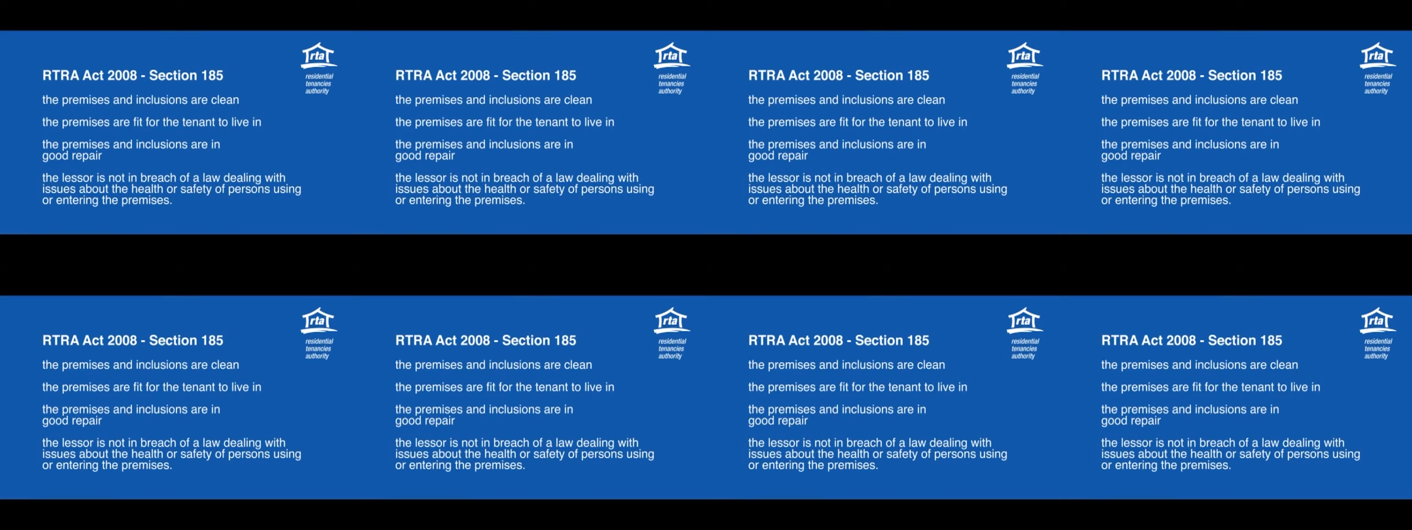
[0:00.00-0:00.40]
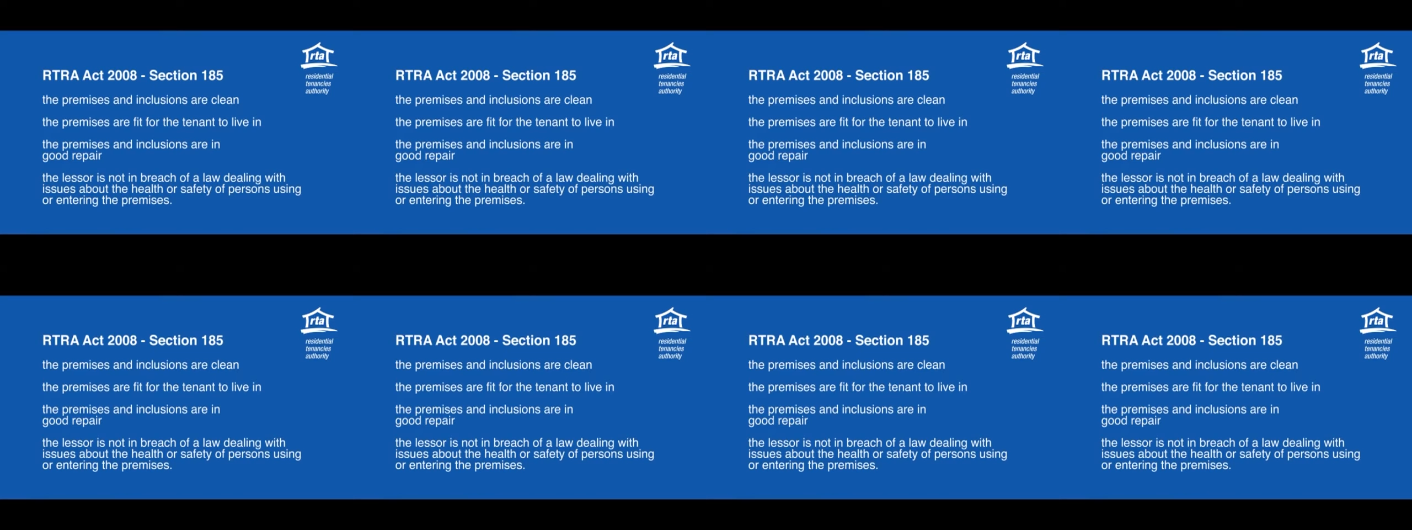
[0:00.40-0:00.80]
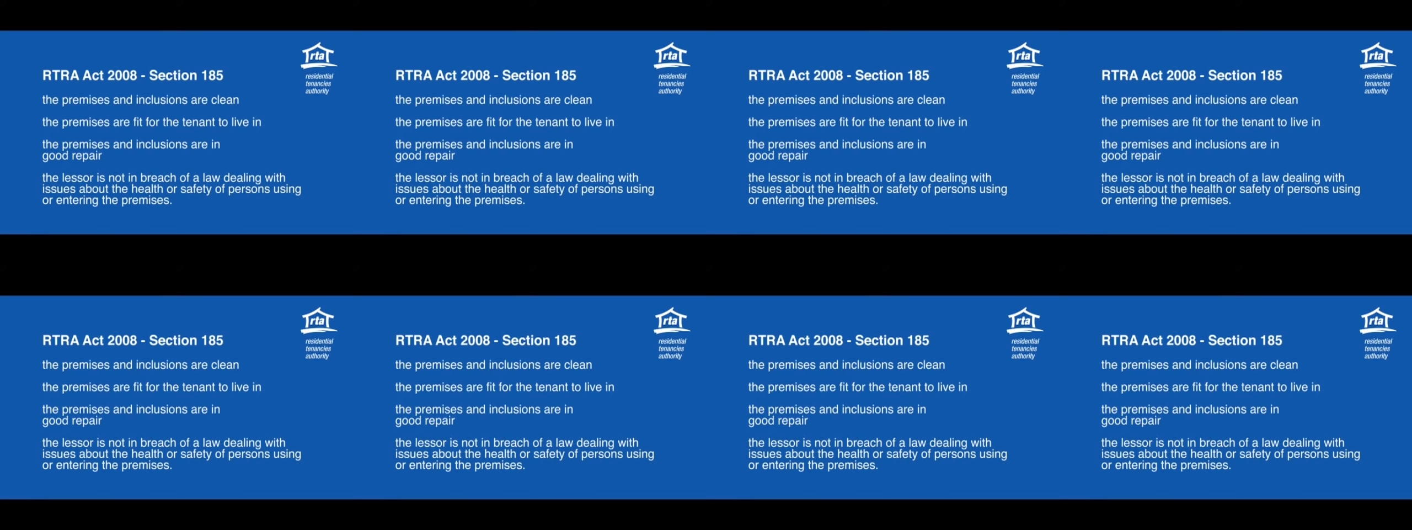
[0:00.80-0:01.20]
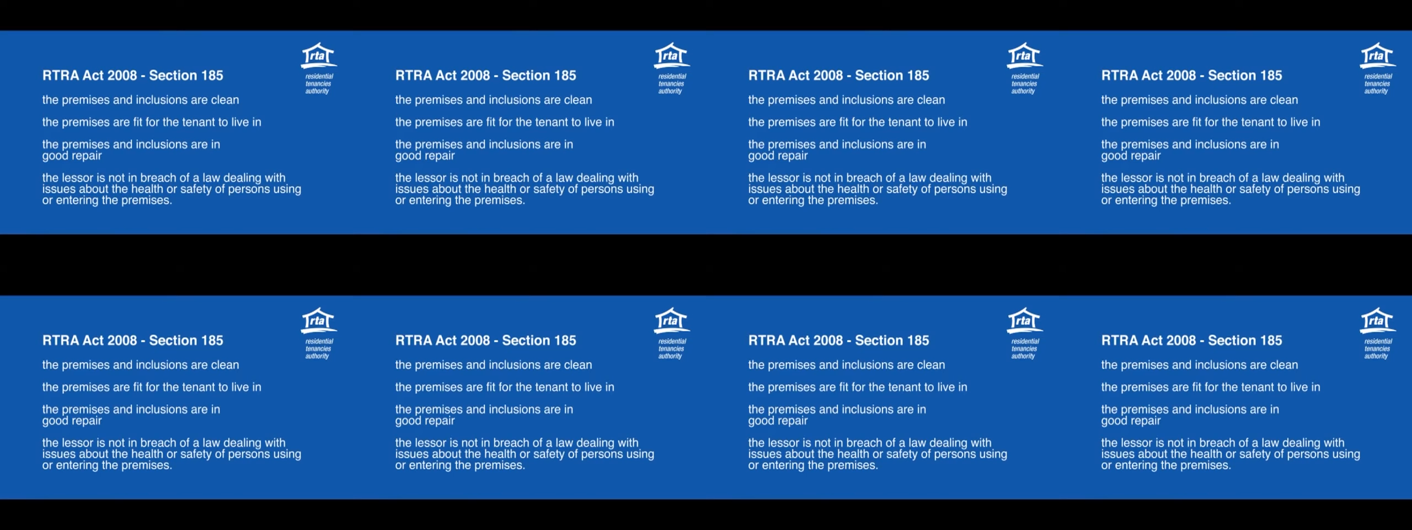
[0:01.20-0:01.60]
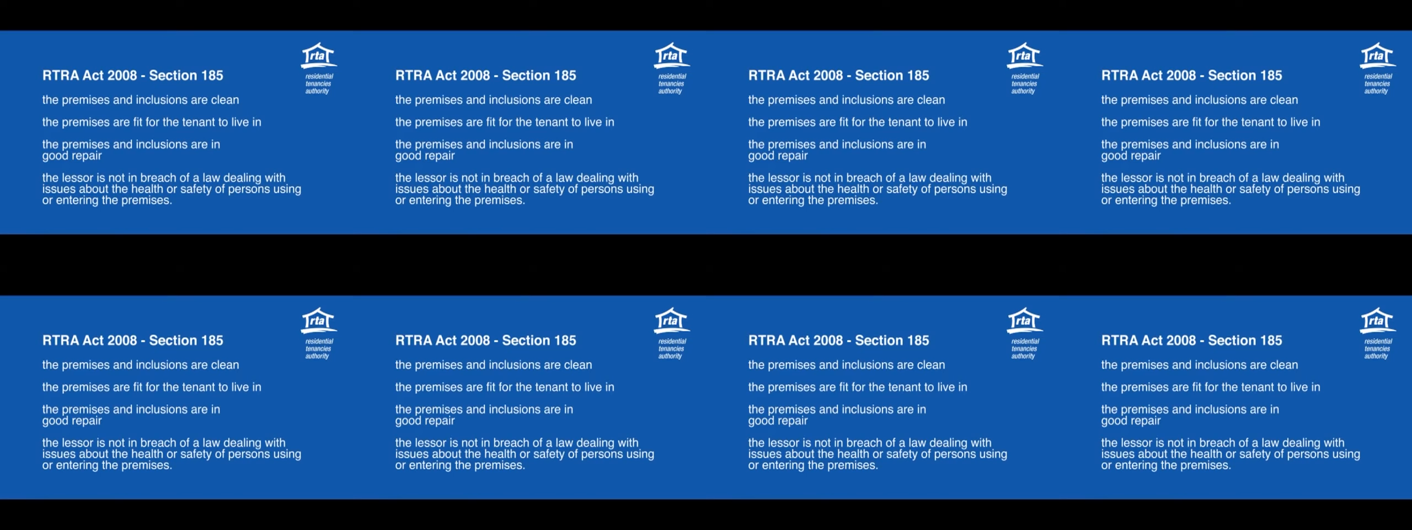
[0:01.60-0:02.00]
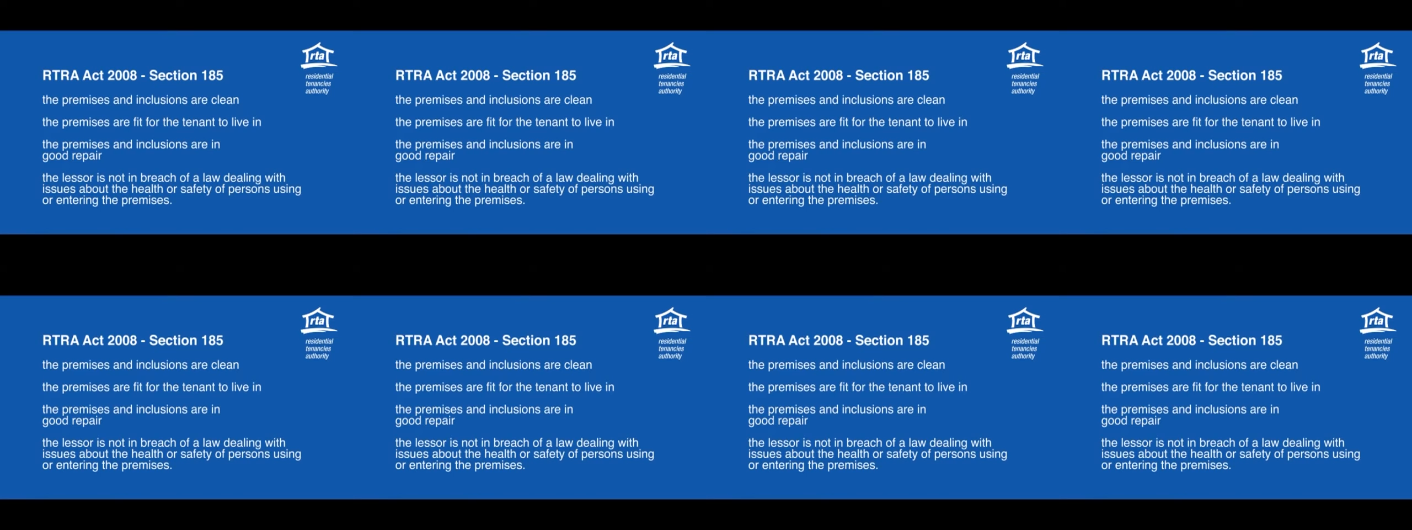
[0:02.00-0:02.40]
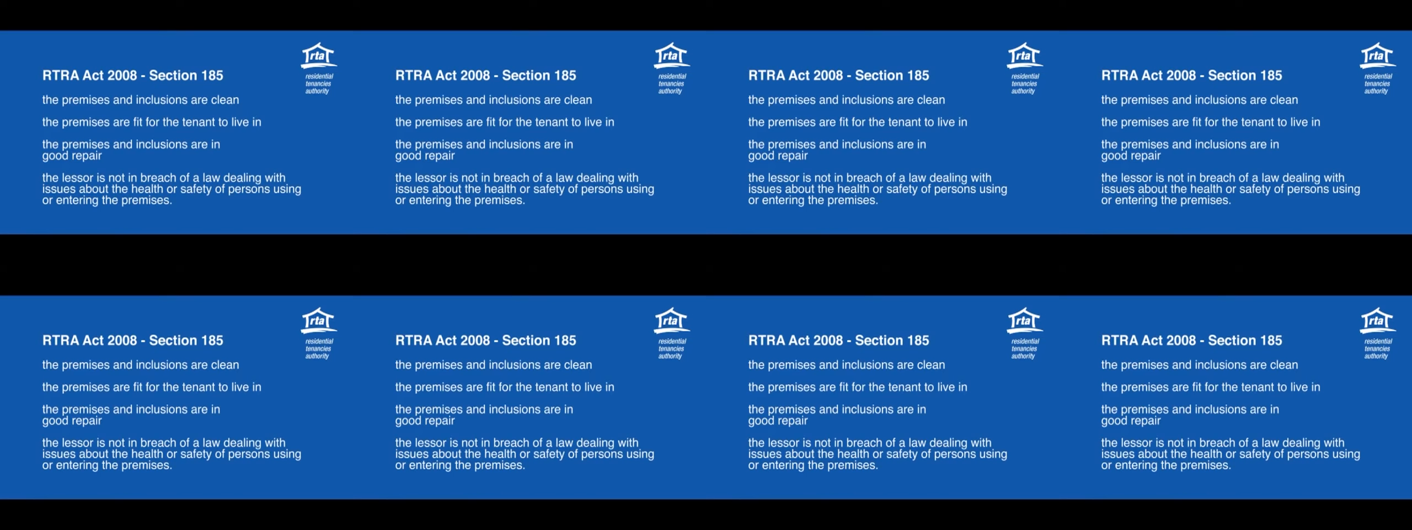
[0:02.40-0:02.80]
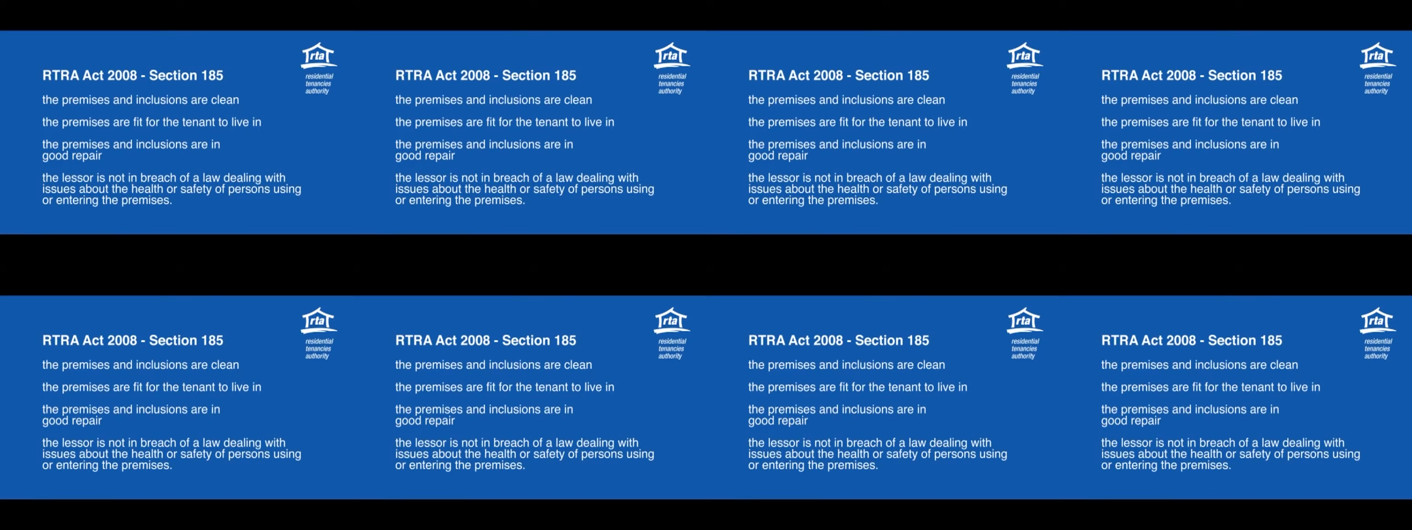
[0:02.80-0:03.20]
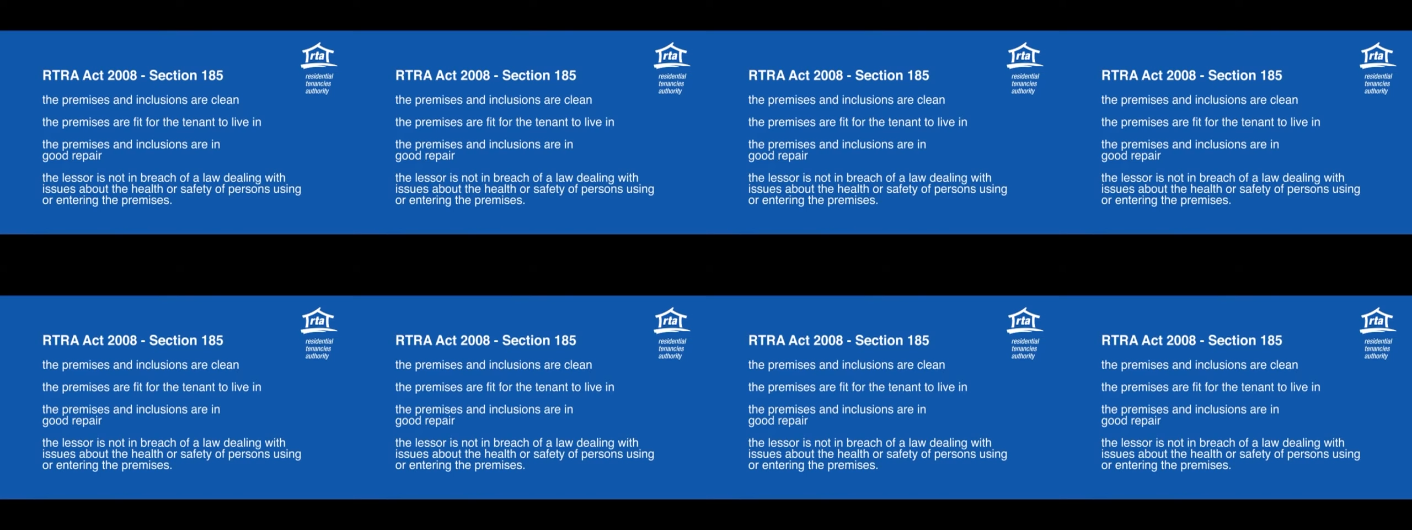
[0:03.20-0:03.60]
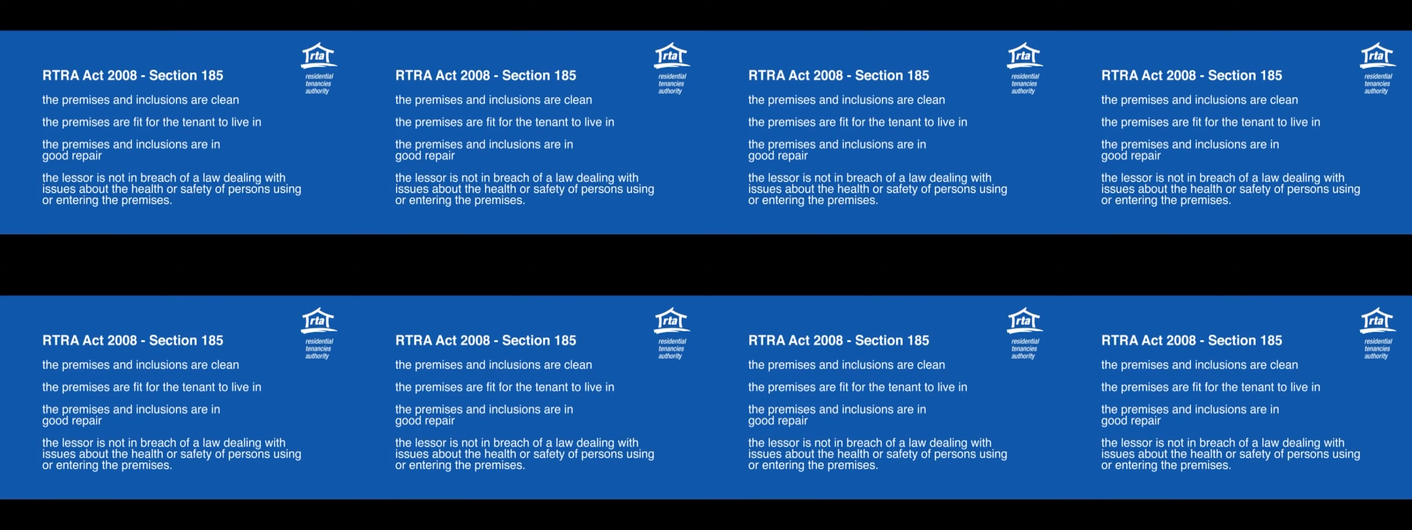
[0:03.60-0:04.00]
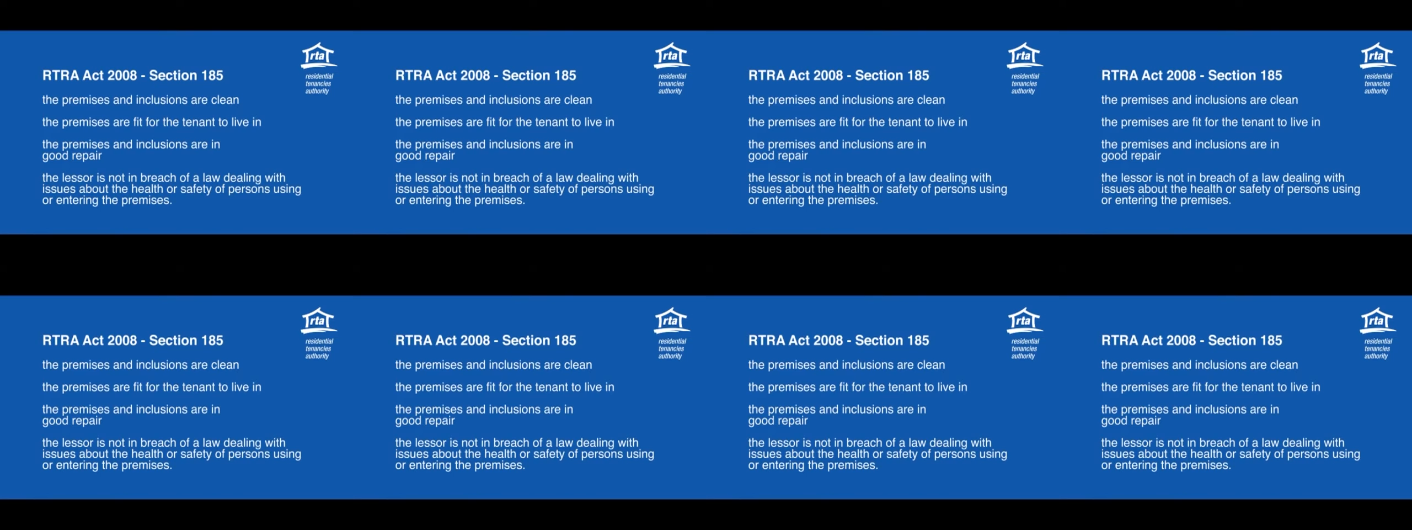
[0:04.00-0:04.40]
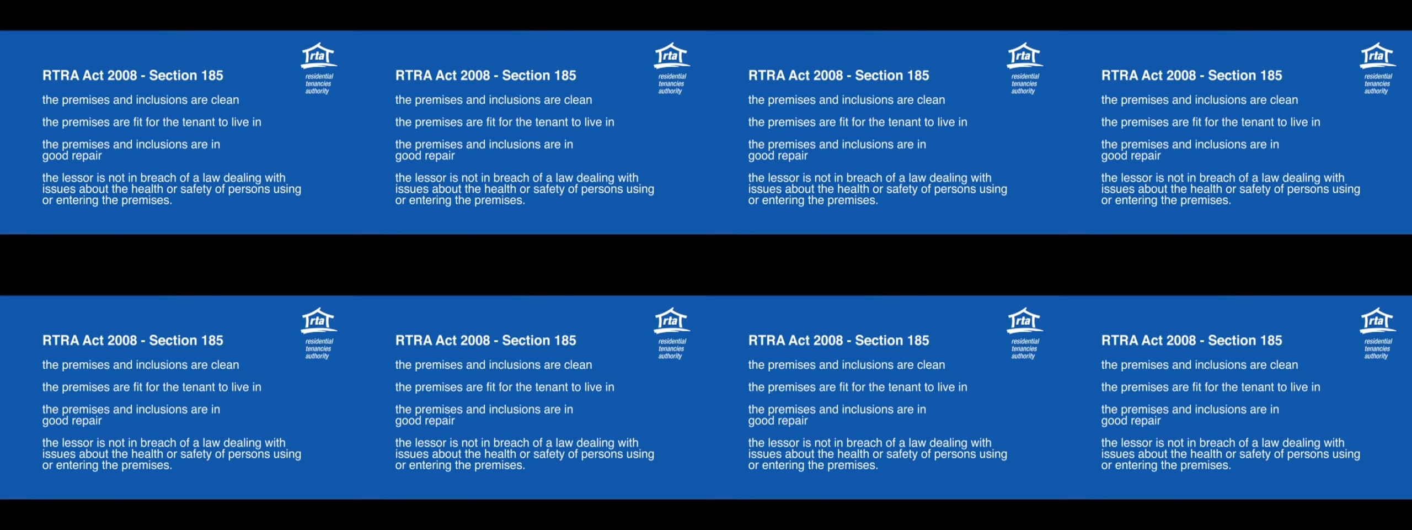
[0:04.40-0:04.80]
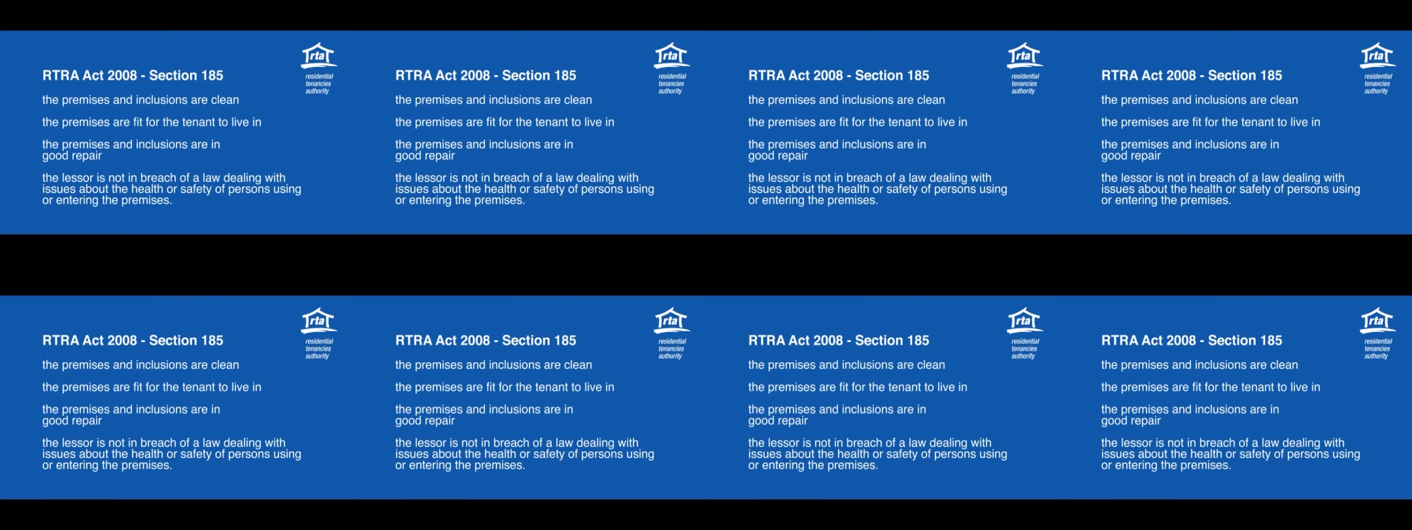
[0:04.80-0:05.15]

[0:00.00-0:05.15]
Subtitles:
No face is visible, so there are no lips to read.